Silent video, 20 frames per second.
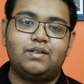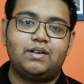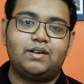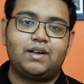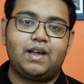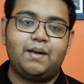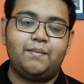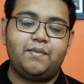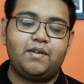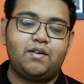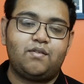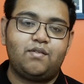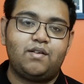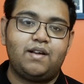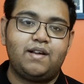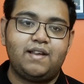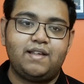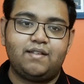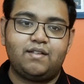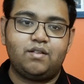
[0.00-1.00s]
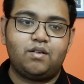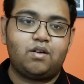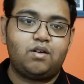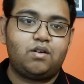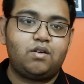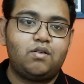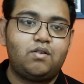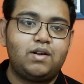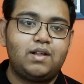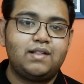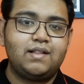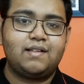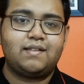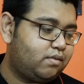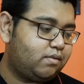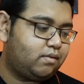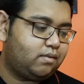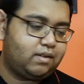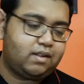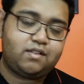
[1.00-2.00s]
the camera quality is not good. And
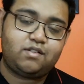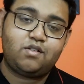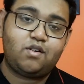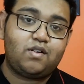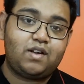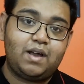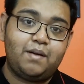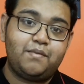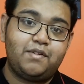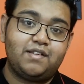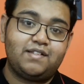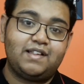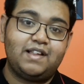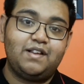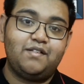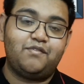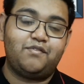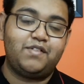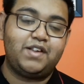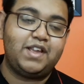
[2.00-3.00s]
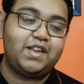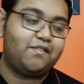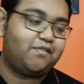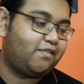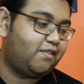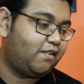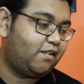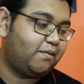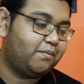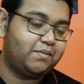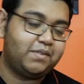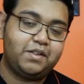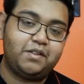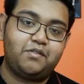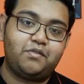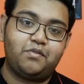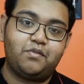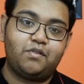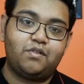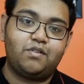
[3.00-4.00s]
the stock camera selfie from
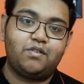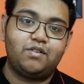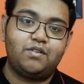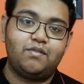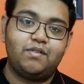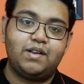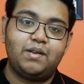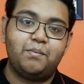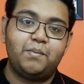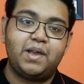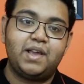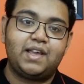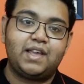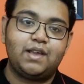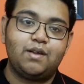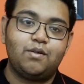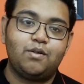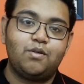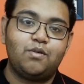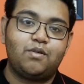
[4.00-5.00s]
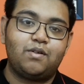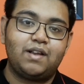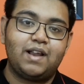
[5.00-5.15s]
this phone will make you look